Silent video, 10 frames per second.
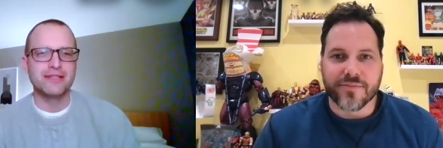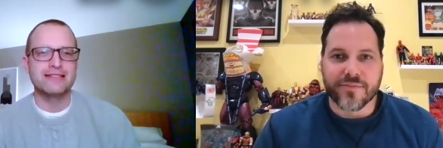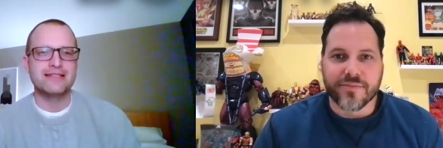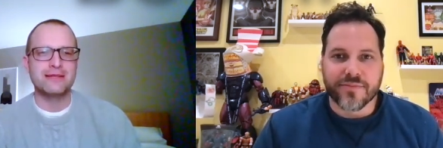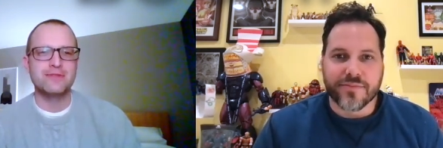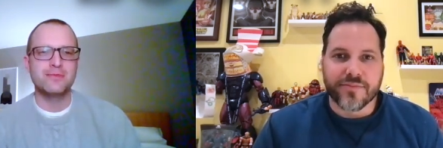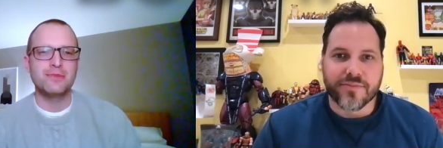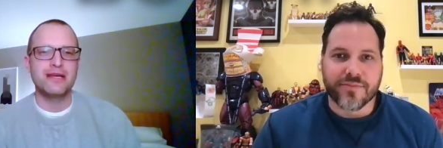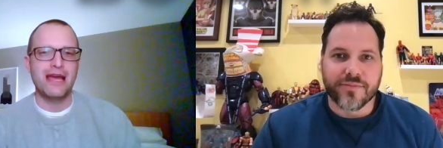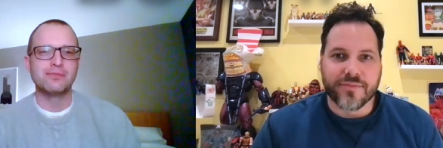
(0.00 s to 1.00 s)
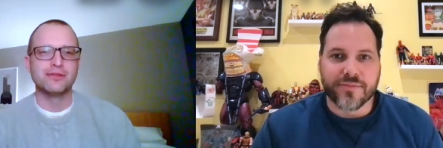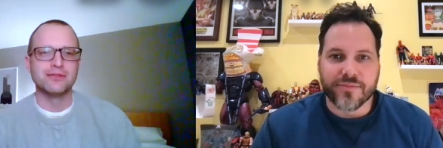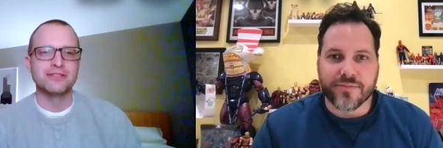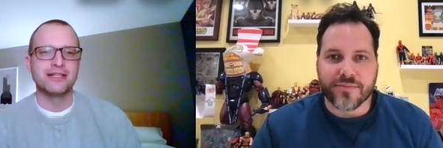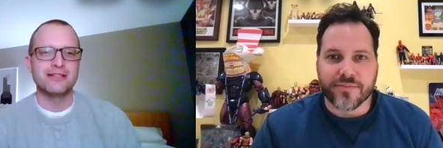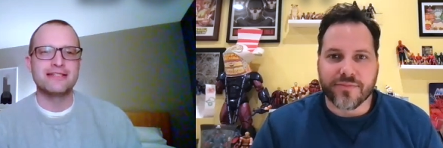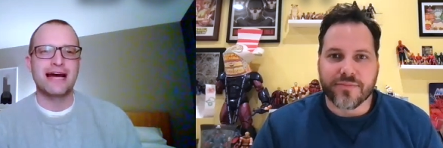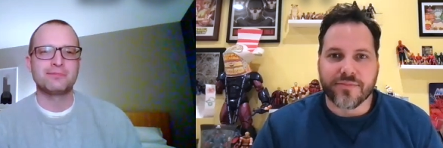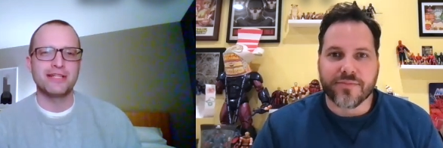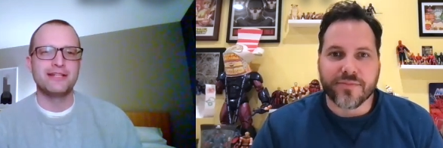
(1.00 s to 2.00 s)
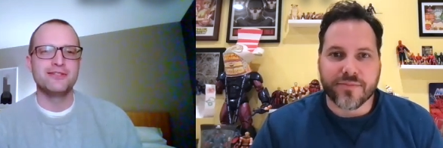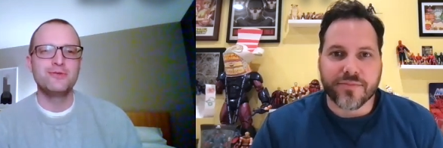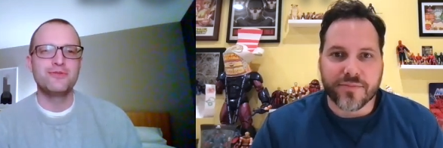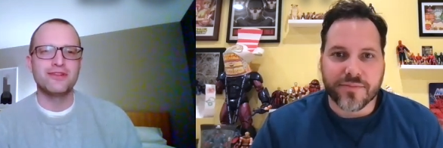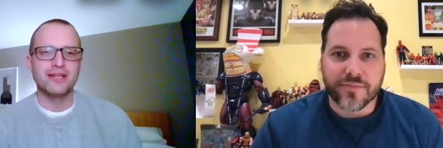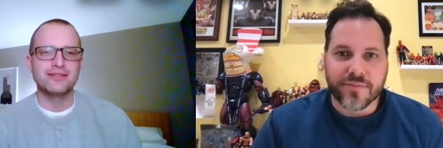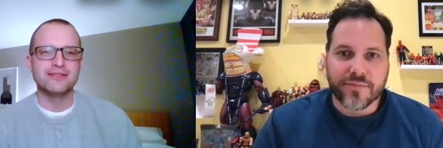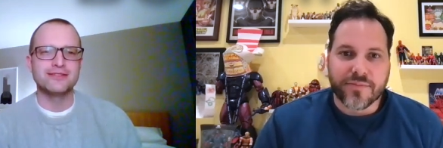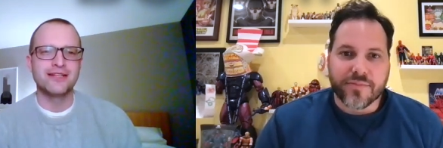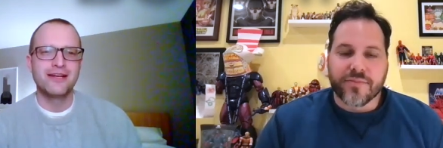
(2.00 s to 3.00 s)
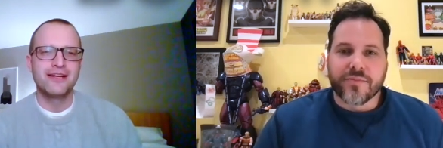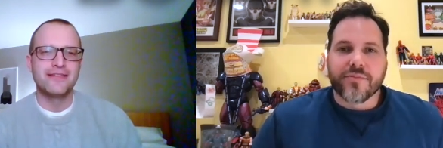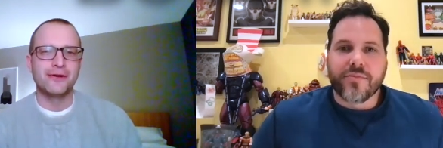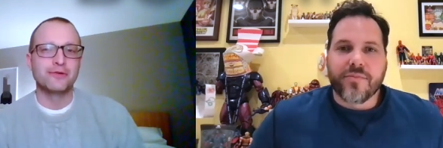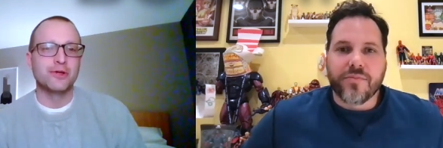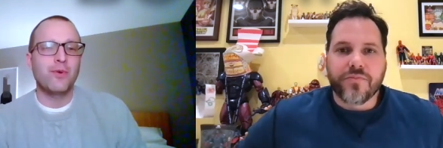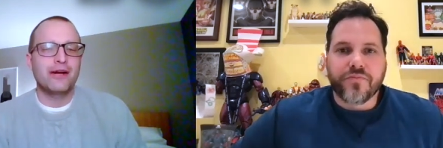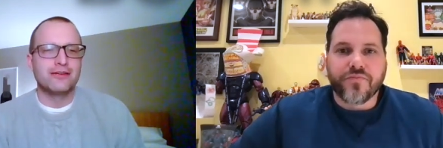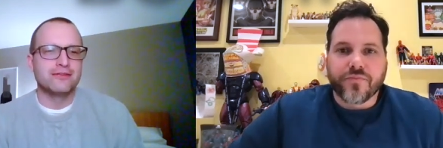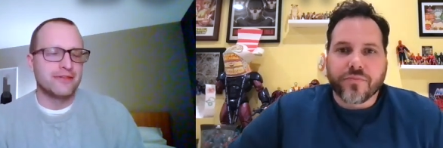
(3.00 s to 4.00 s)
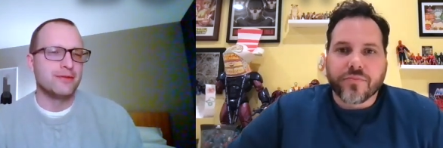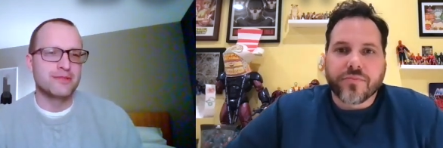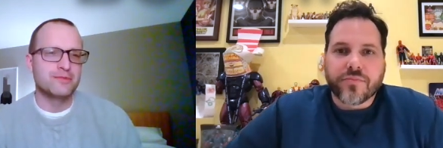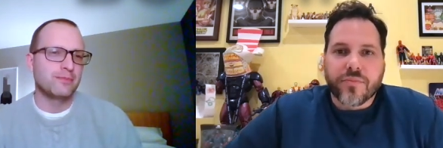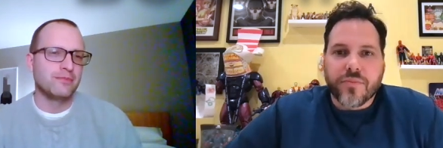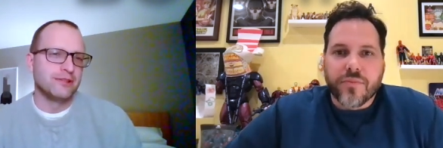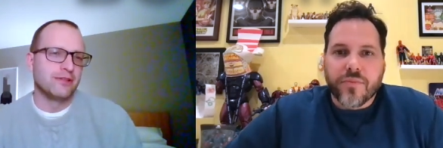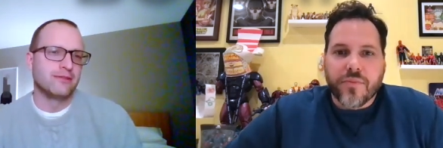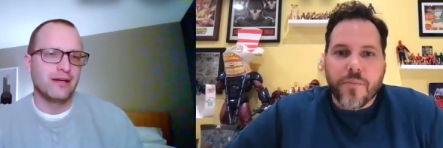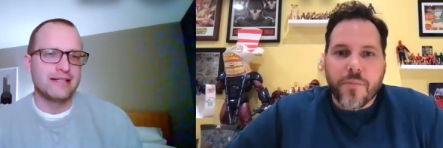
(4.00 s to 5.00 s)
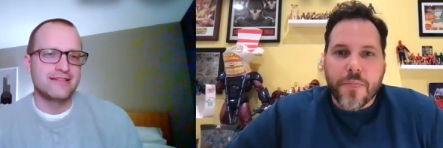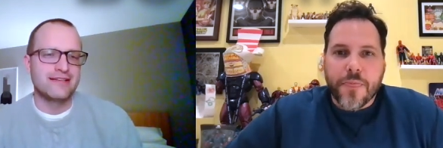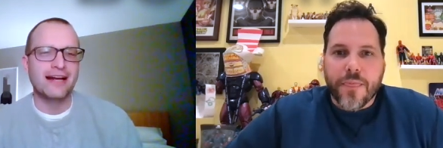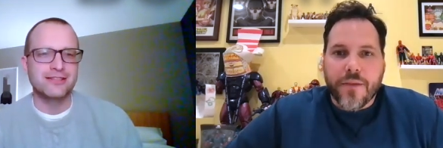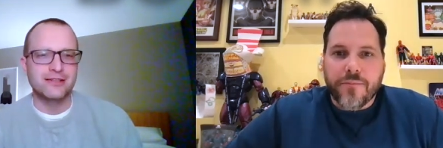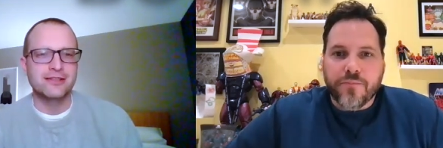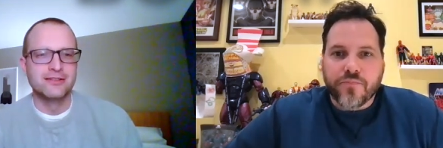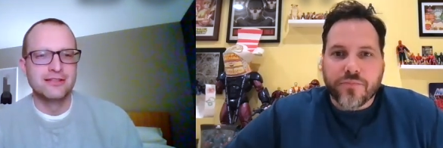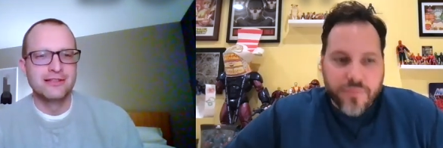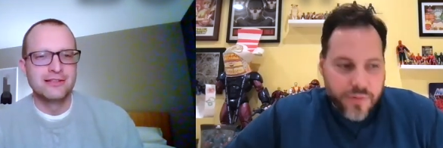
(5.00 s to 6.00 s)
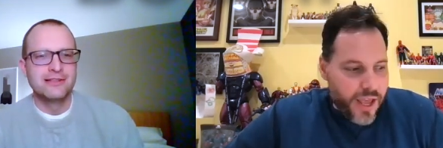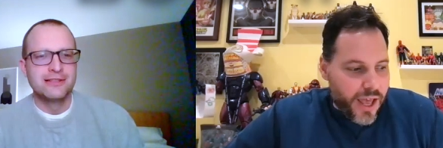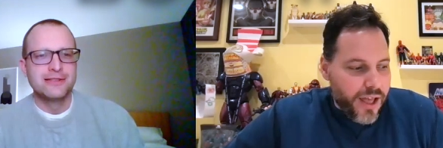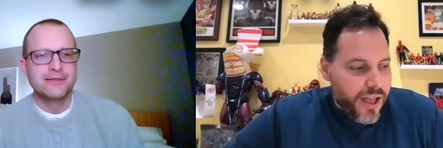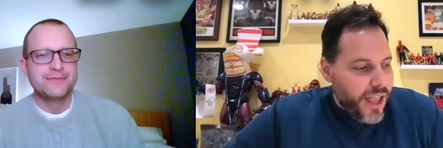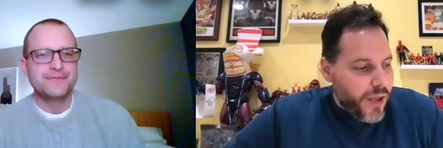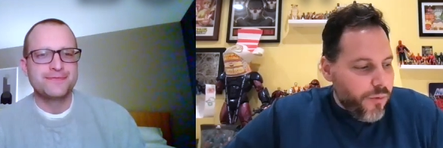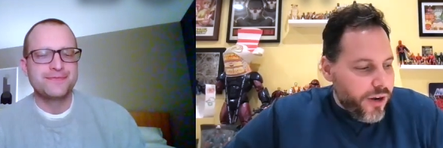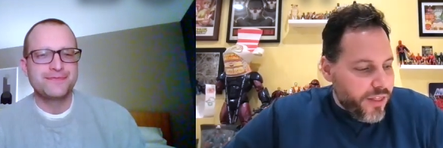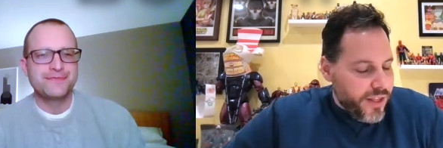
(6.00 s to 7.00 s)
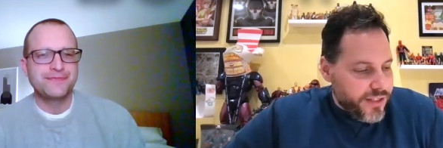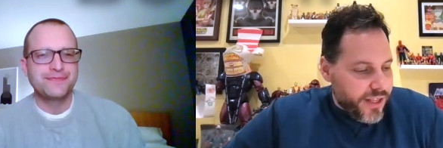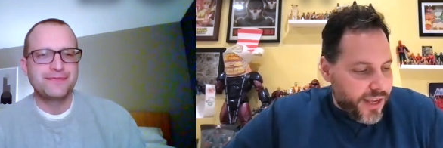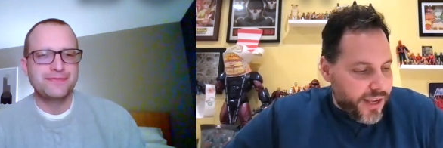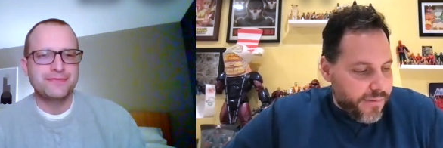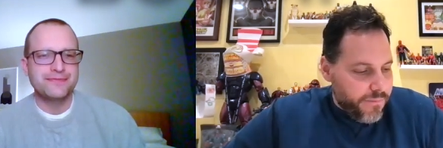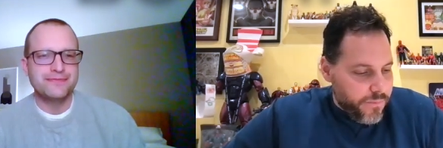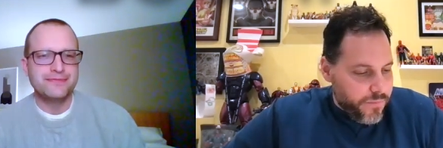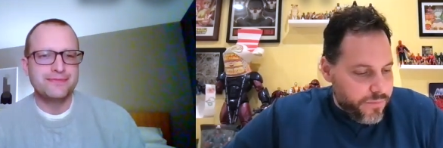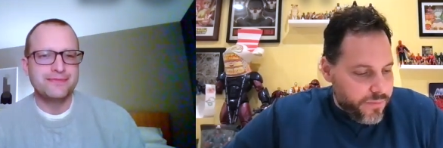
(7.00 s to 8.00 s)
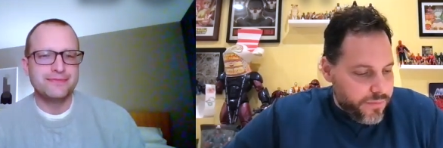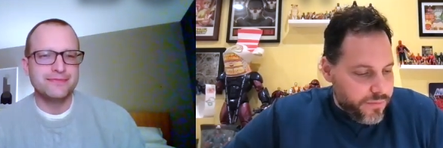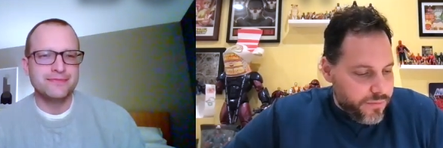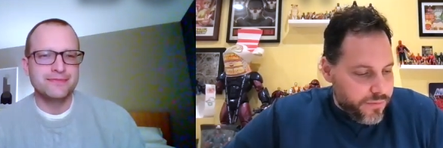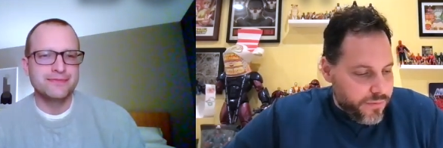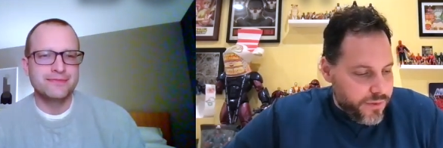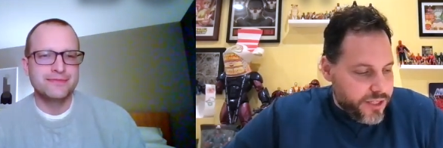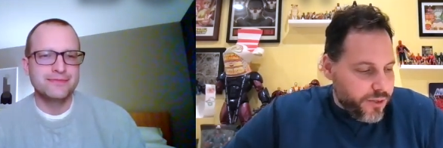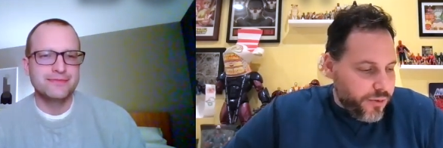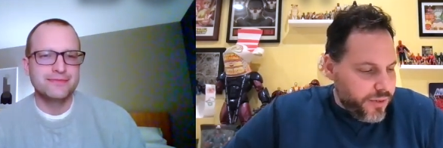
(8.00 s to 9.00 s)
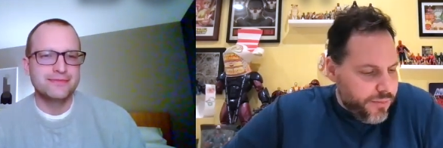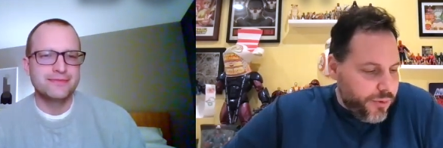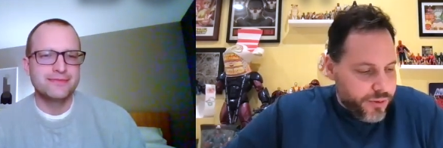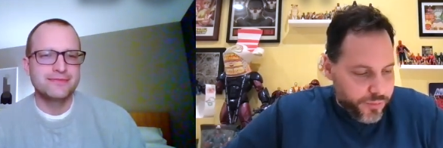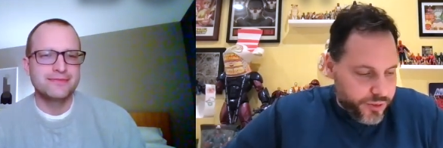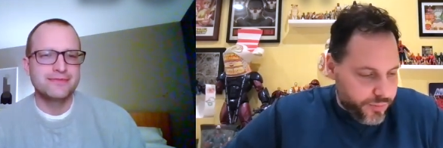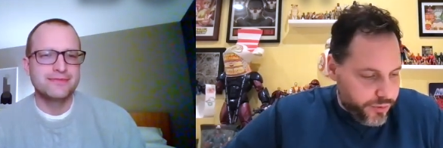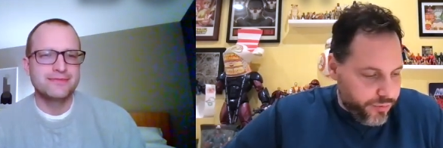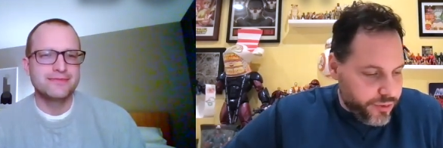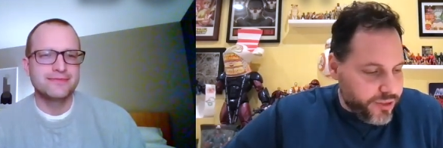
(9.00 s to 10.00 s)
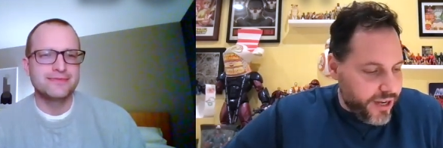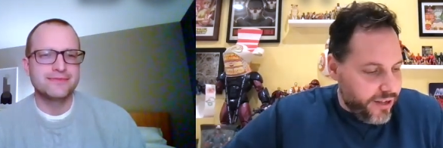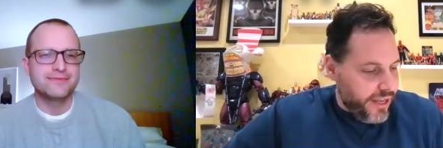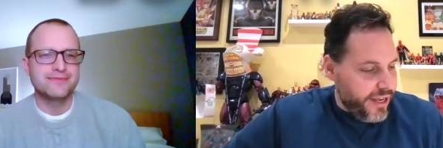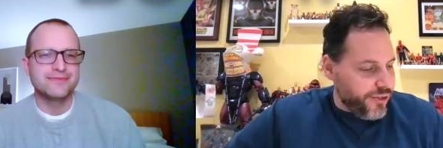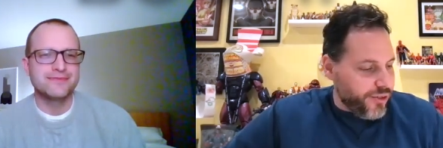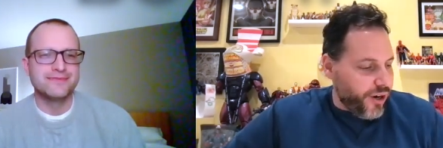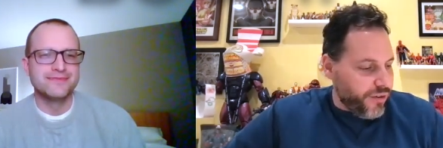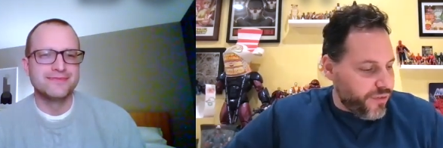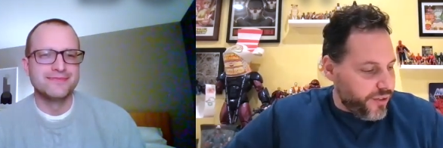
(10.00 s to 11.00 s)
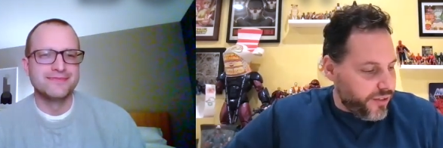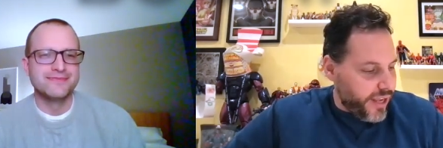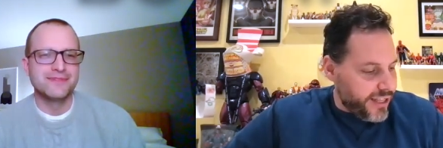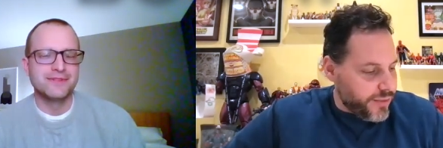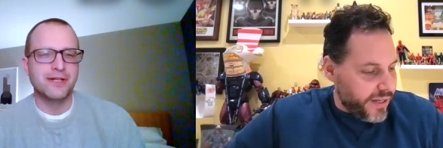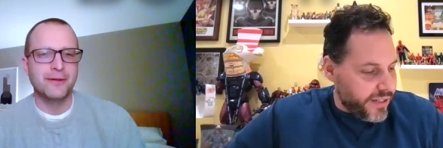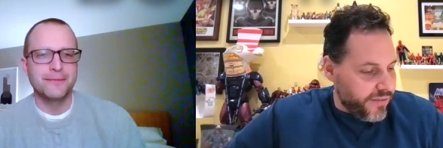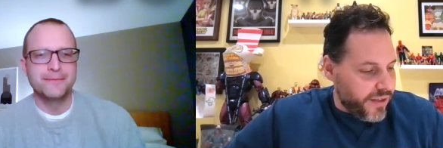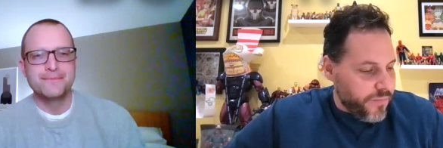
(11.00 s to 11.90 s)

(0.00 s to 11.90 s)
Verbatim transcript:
Speaker 1: that seems to be able to adapt and do things that are required of him as, you know, as an actor.
Speaker 2: Yeah. And one of the things like this will we'll, we'll, we'll stay on the Andrew Garfield aspect okay. of